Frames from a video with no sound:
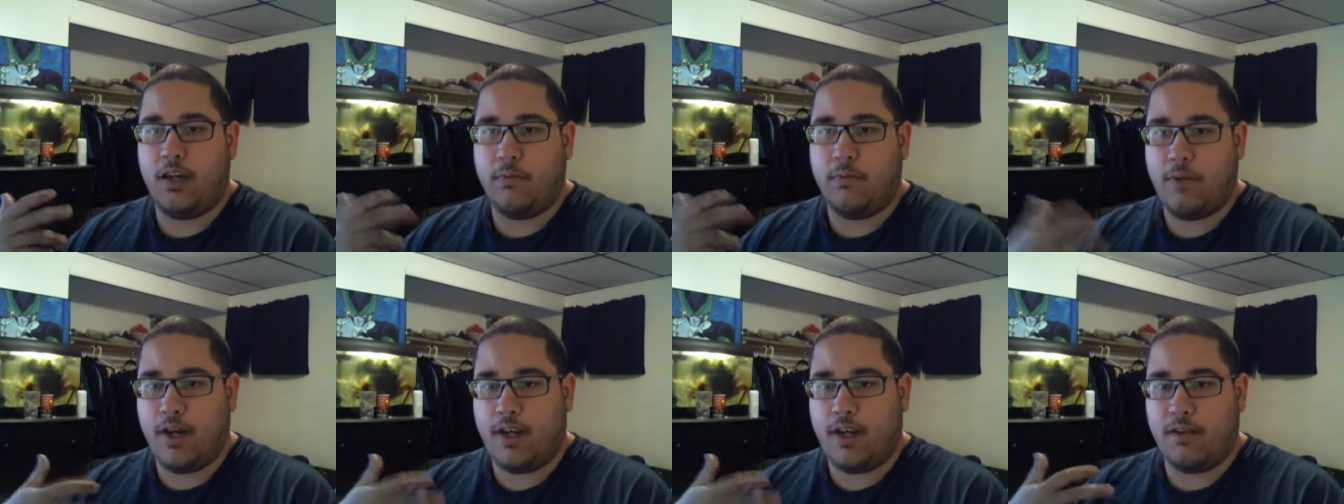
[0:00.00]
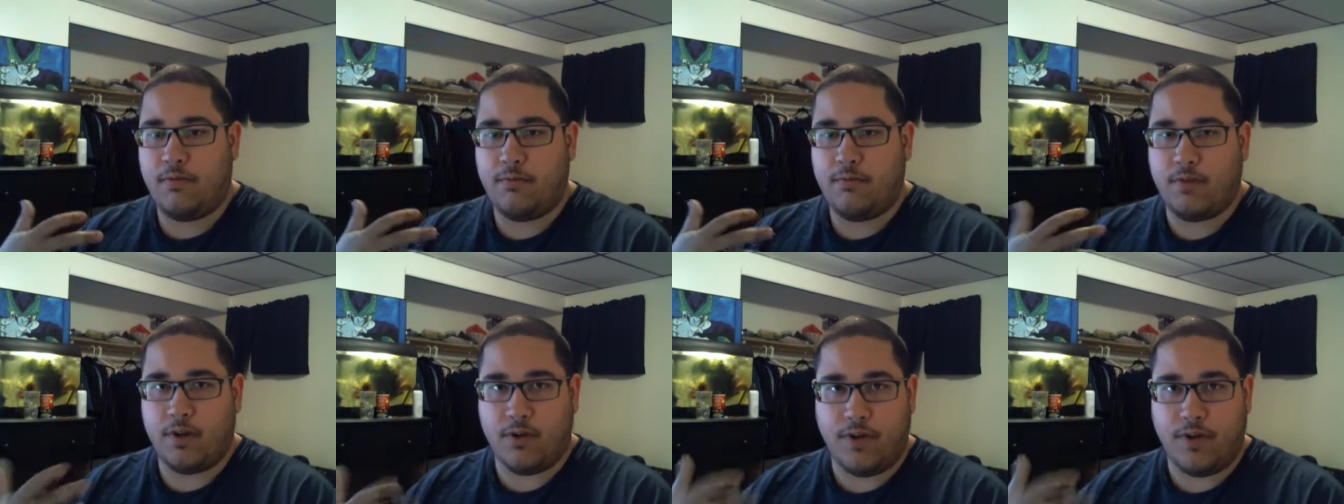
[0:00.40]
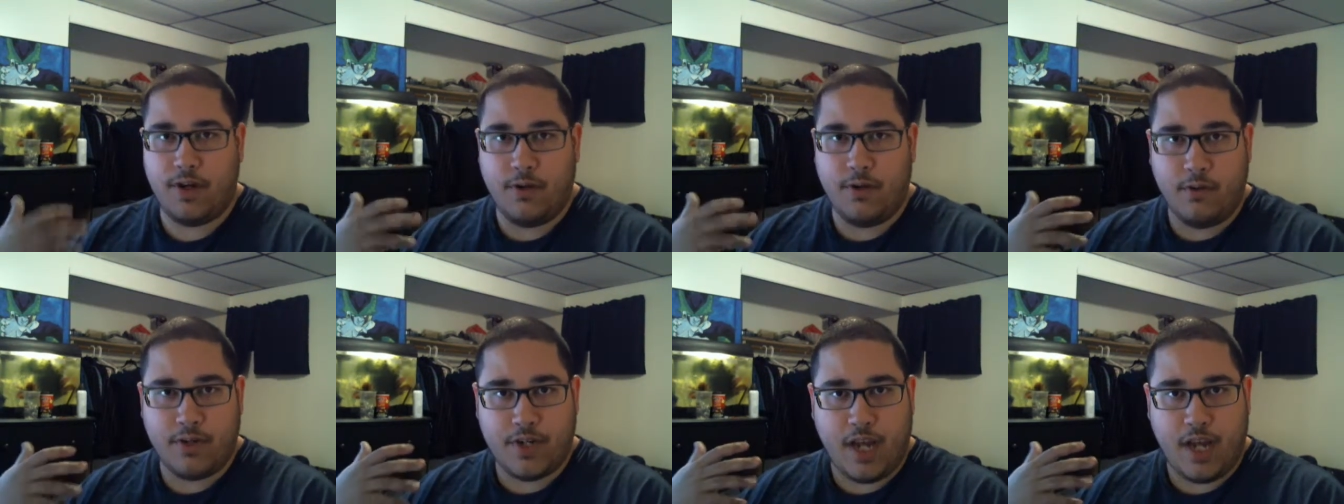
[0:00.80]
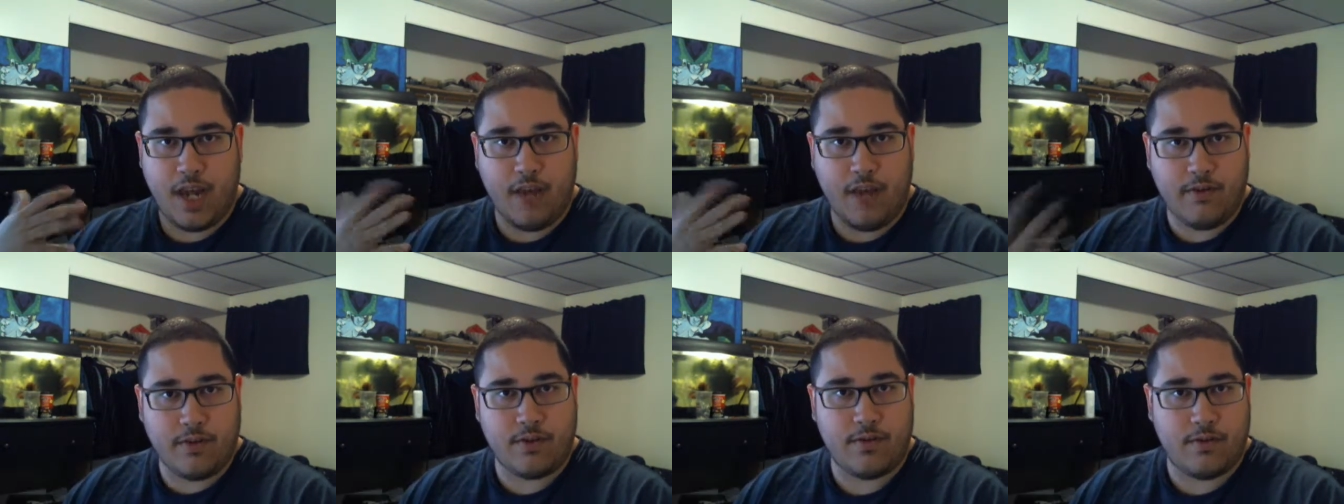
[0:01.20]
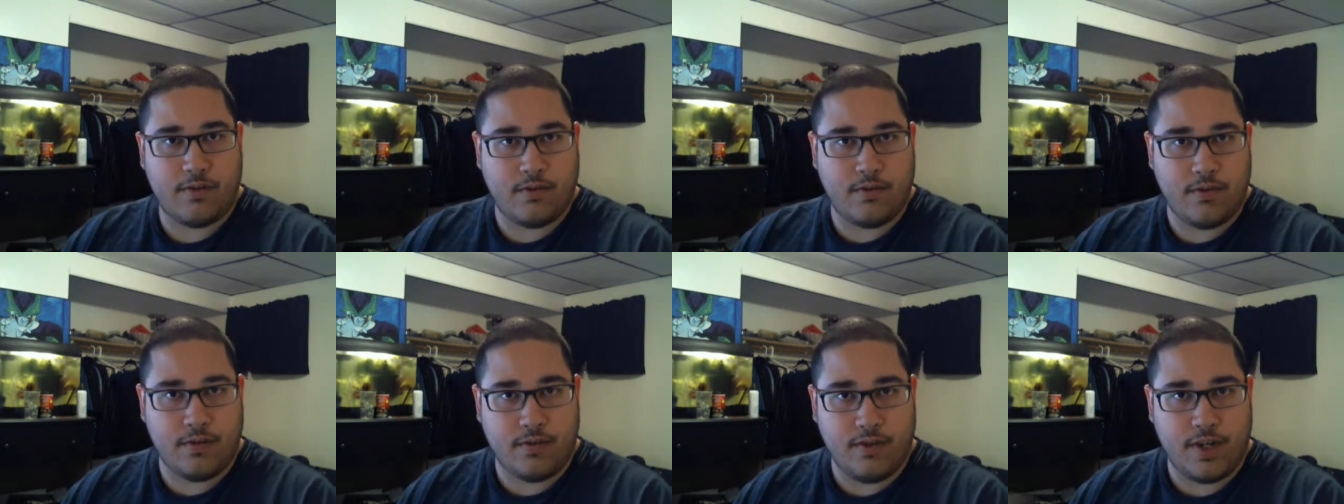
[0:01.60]
in my degree, which I have a
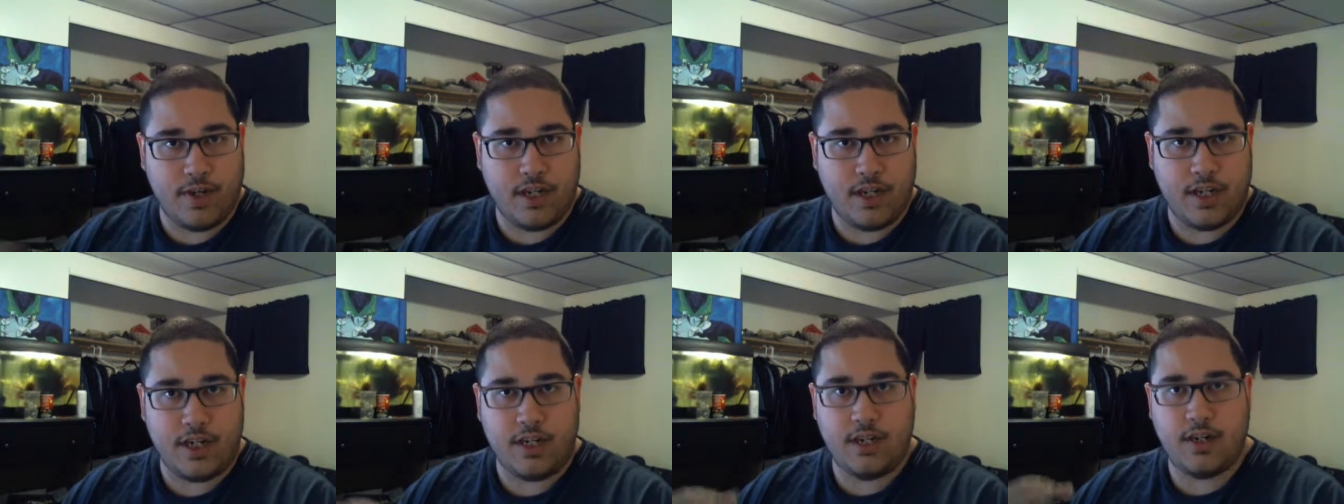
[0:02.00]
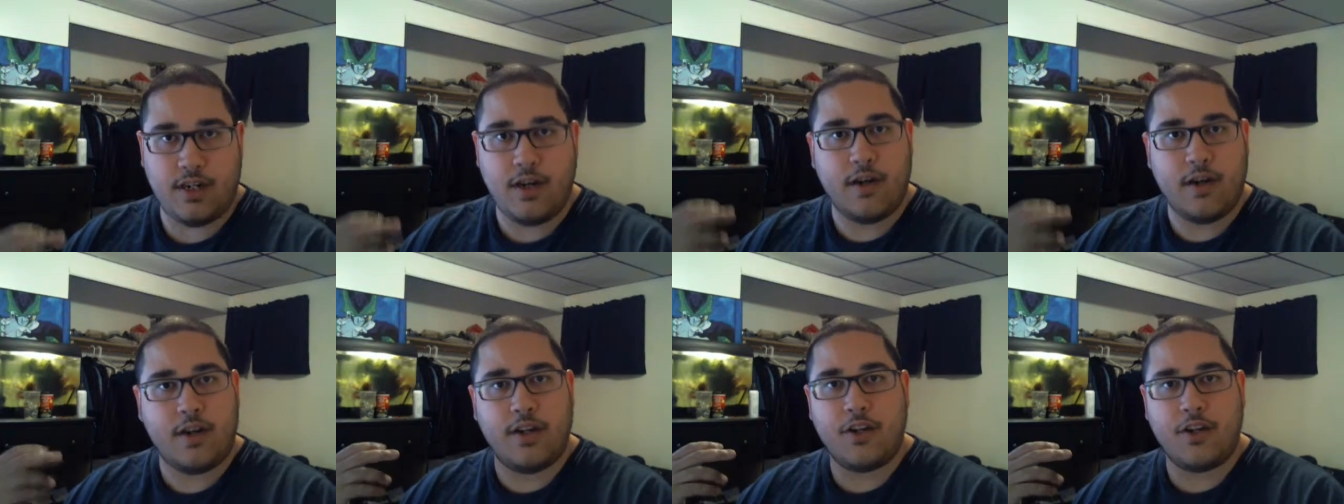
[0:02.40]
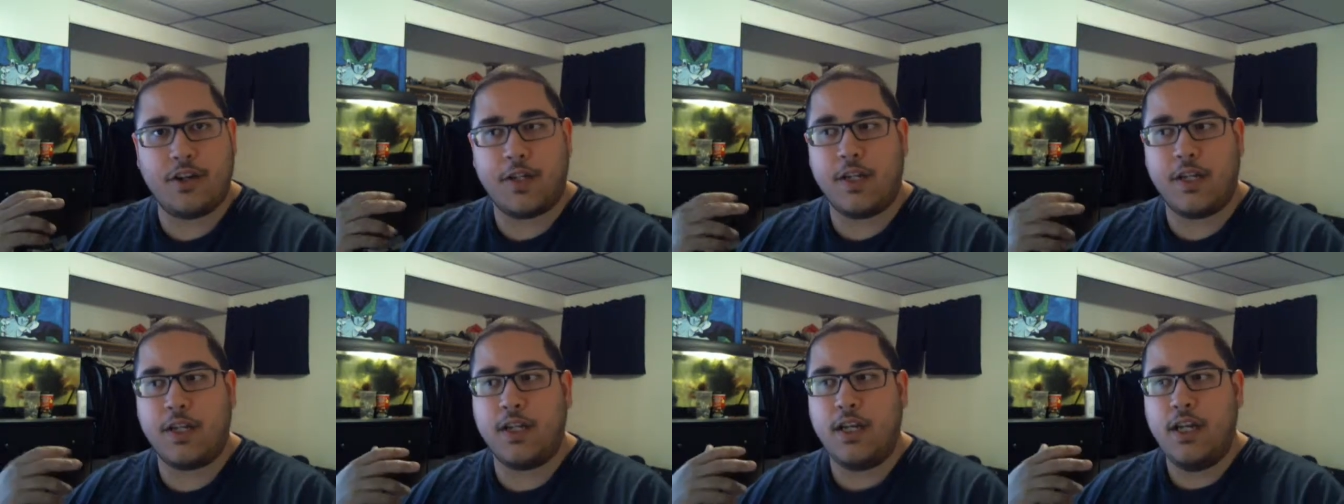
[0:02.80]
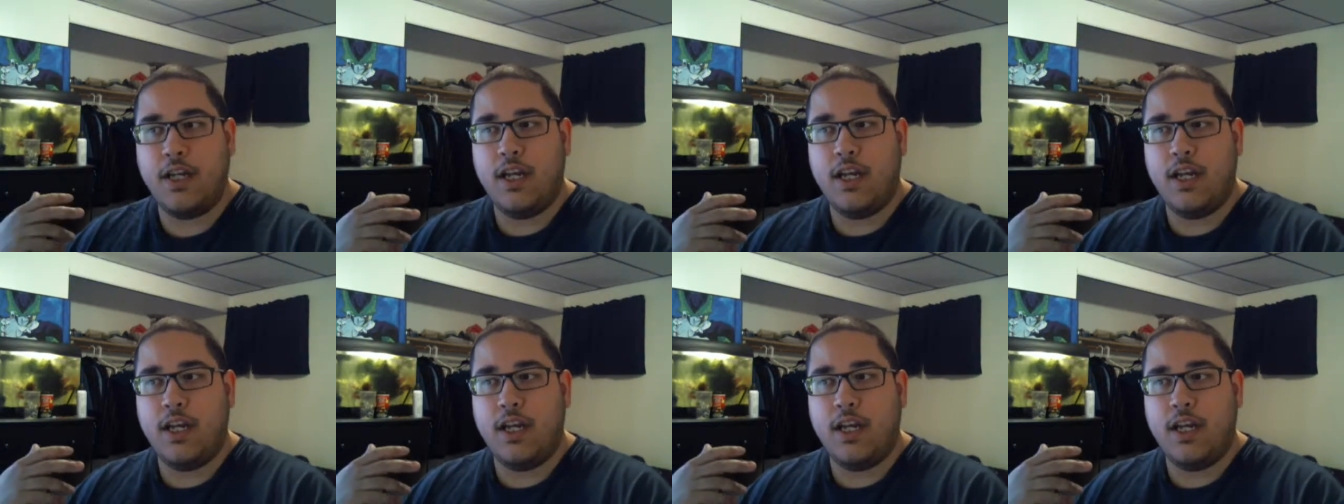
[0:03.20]
degree in heating and air conditioning.